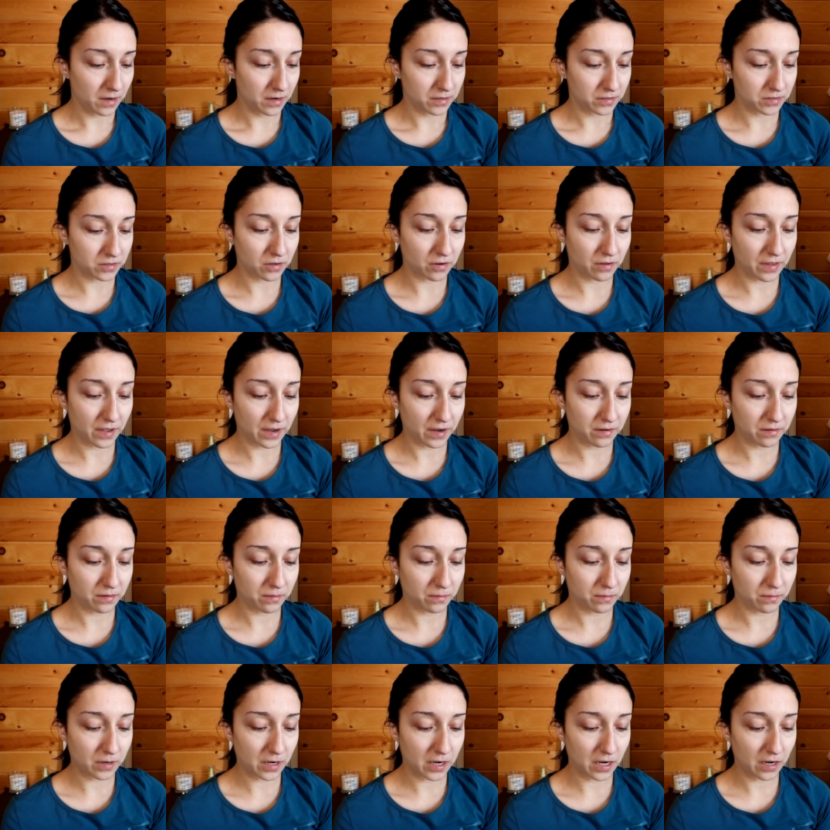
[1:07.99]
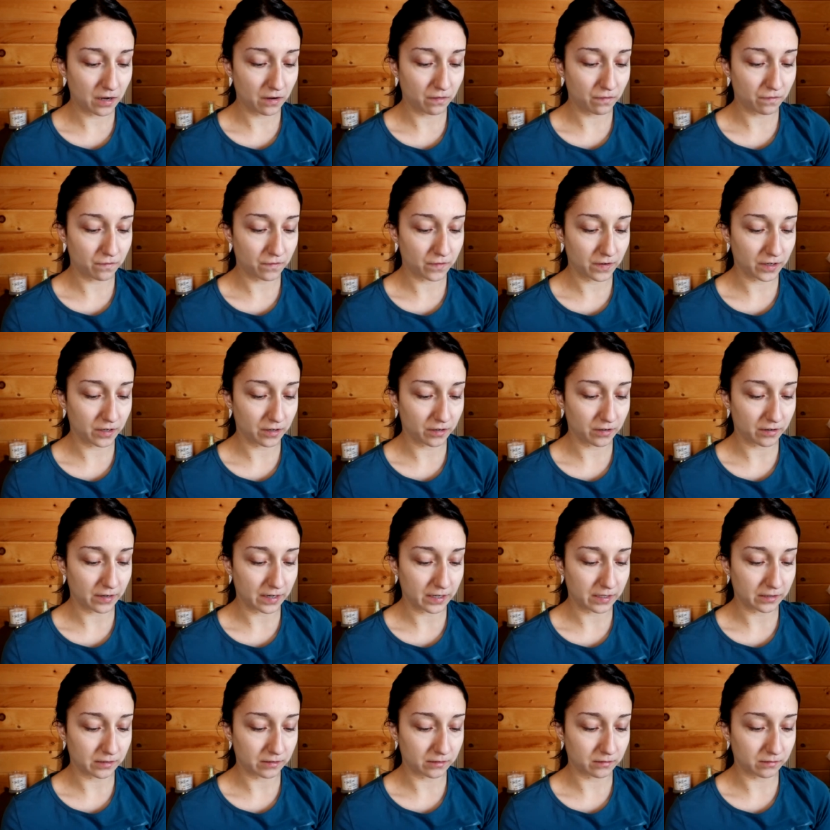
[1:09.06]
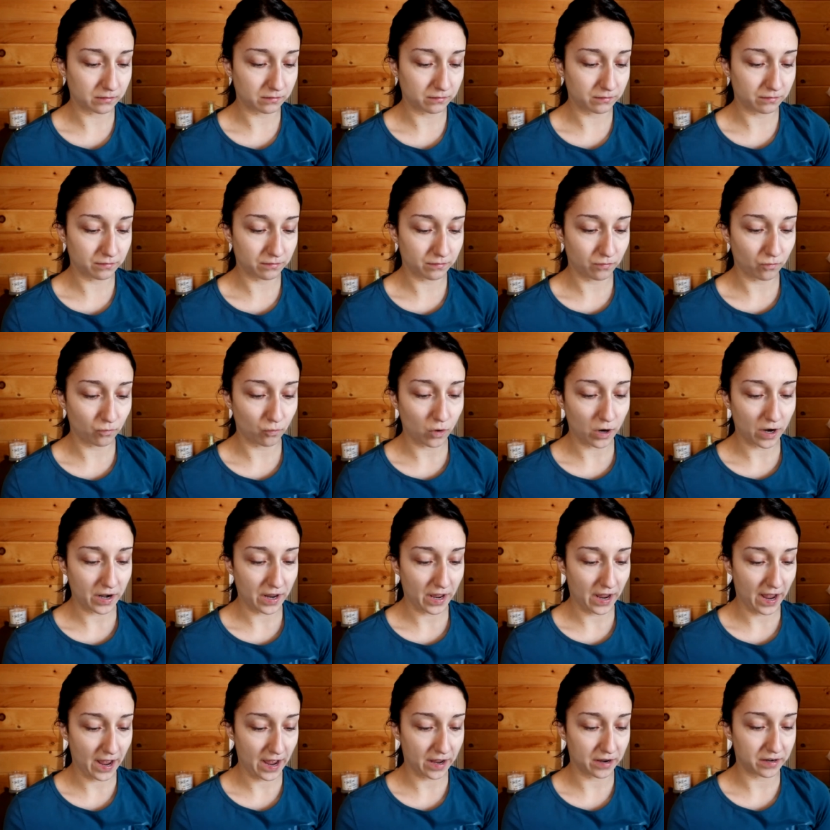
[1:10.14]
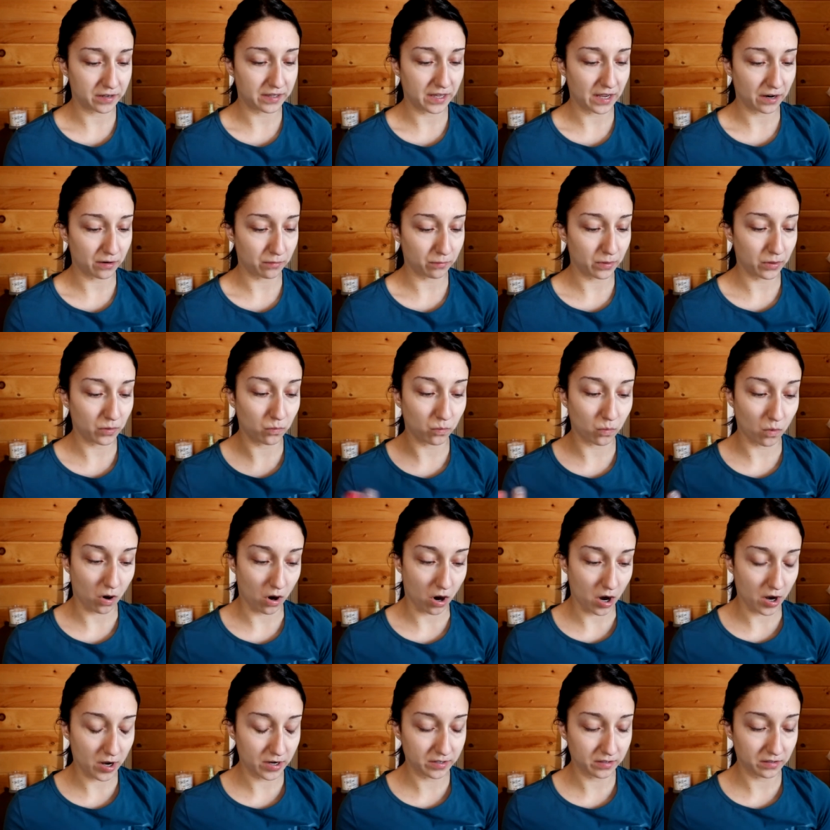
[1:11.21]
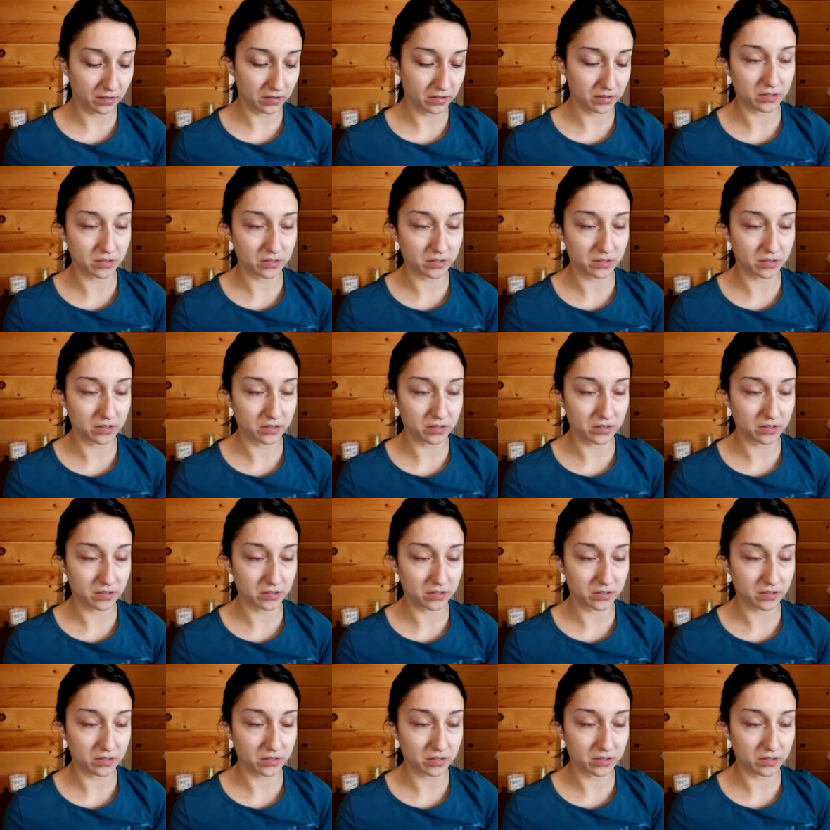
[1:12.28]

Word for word: So then we figure out what head that we want,